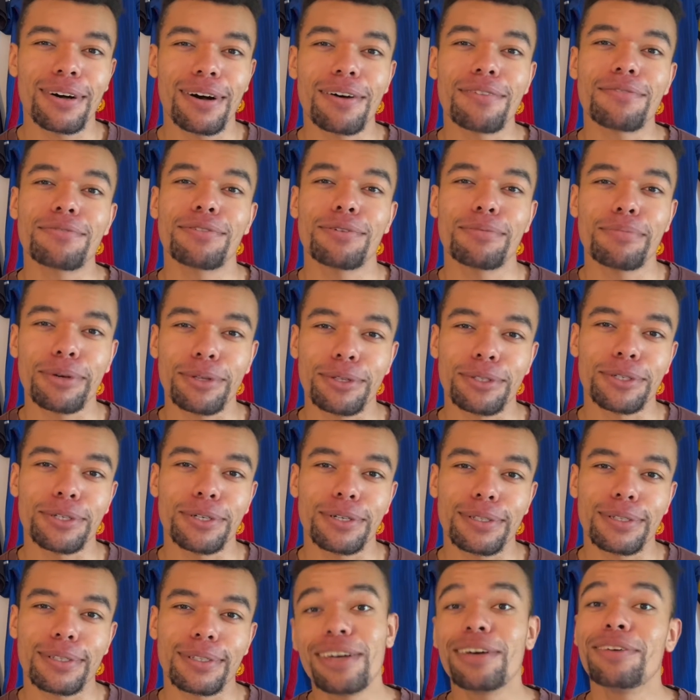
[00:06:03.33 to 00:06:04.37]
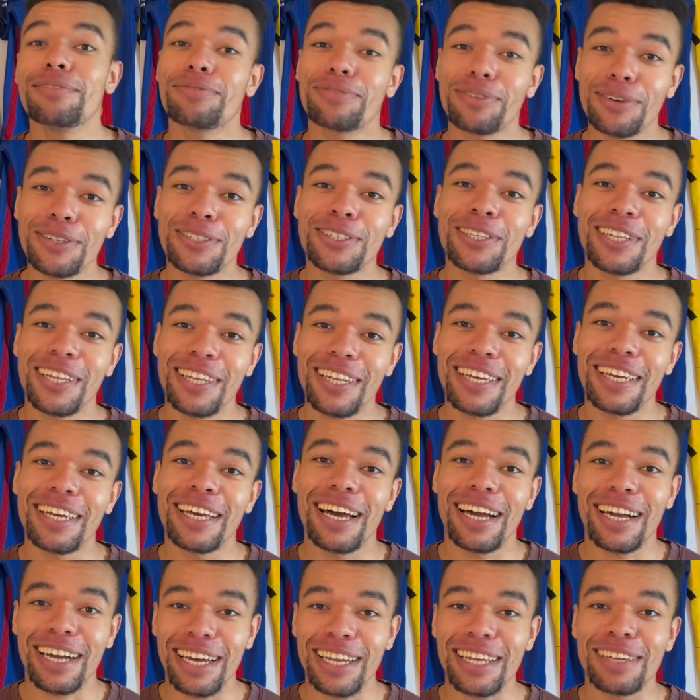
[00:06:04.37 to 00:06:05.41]
on football shirts. Unfortunately,
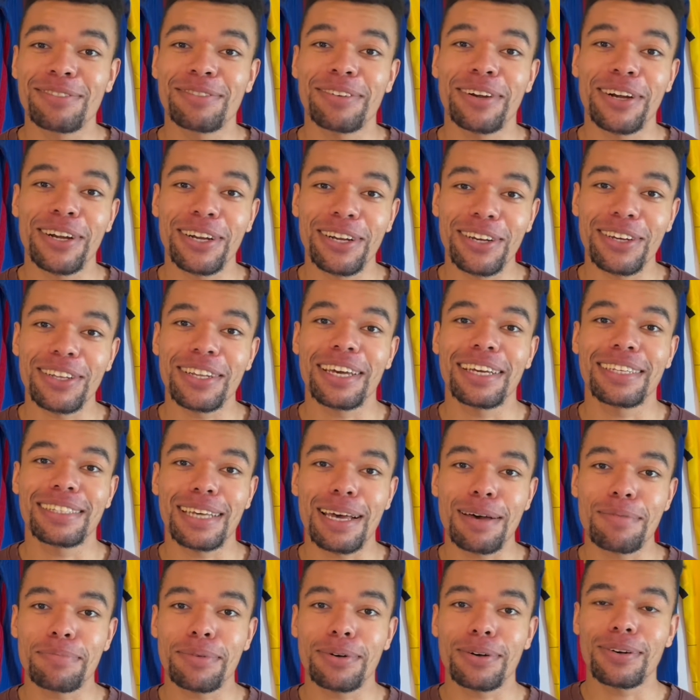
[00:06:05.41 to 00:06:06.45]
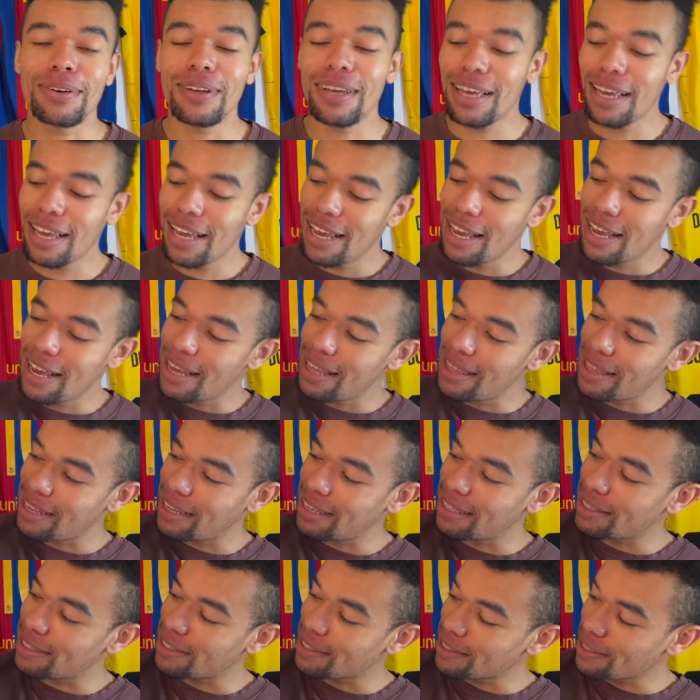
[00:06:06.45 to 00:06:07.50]
I got a very good example.
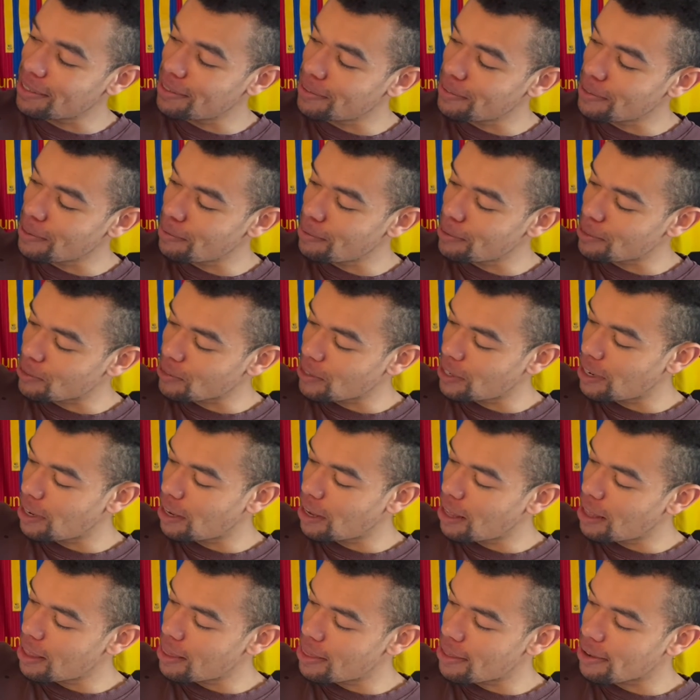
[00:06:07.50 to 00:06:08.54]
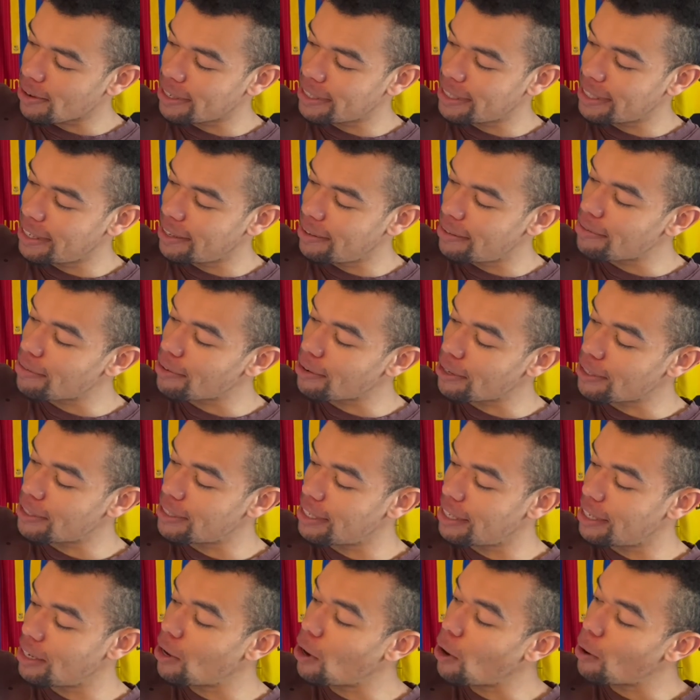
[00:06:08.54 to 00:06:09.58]
This Real Madrid
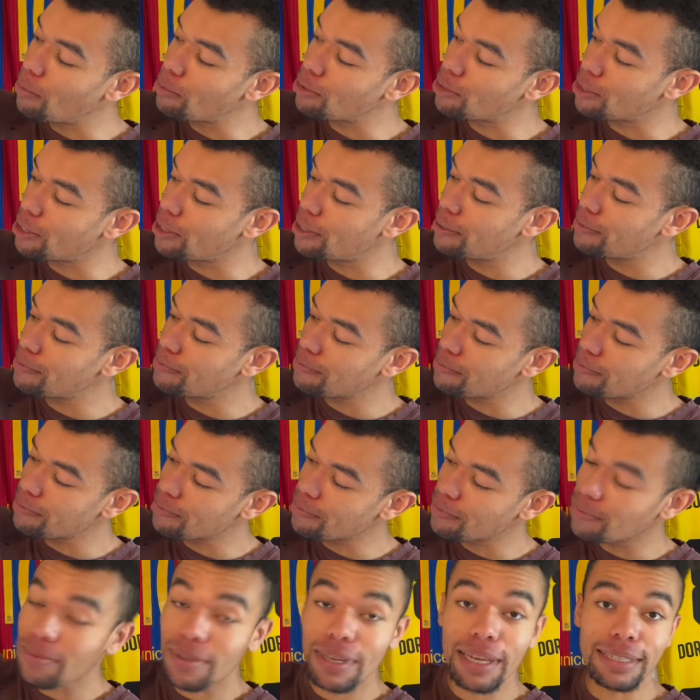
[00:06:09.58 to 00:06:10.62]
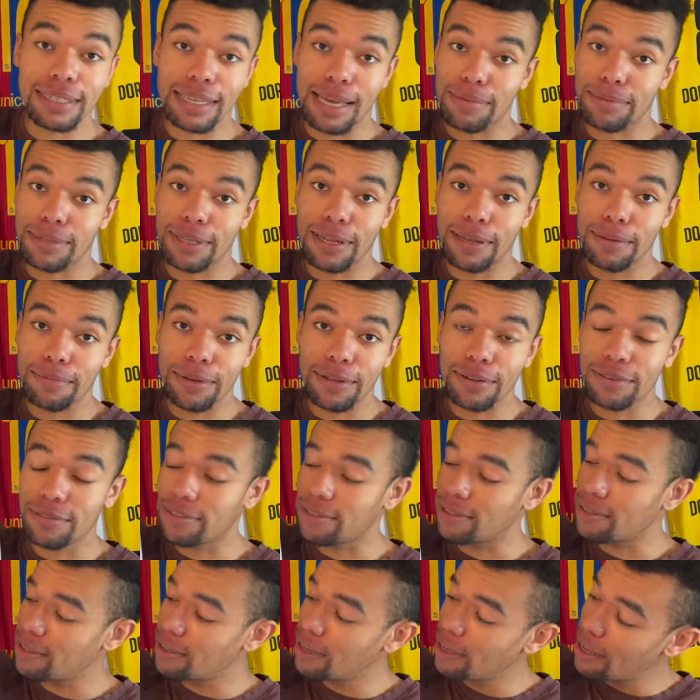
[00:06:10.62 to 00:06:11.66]
13-14 home shirt. It's absolutely
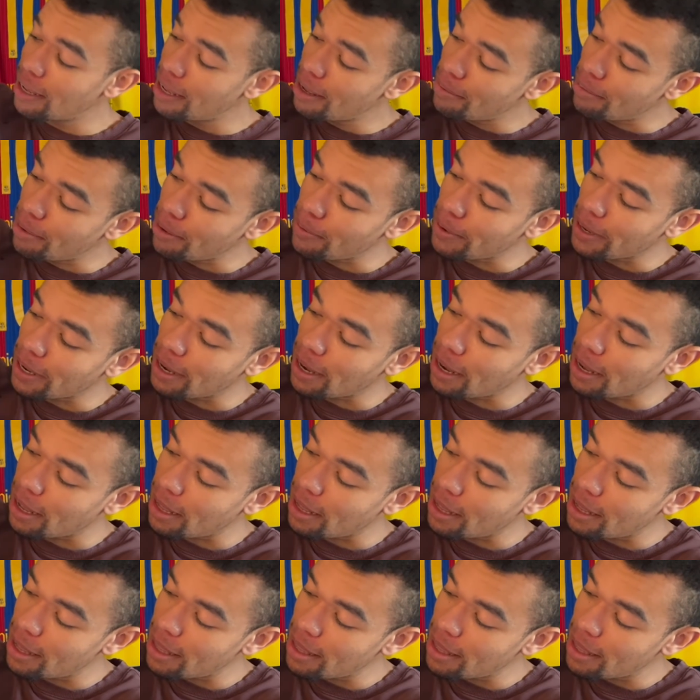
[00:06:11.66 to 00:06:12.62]
beautiful, but we got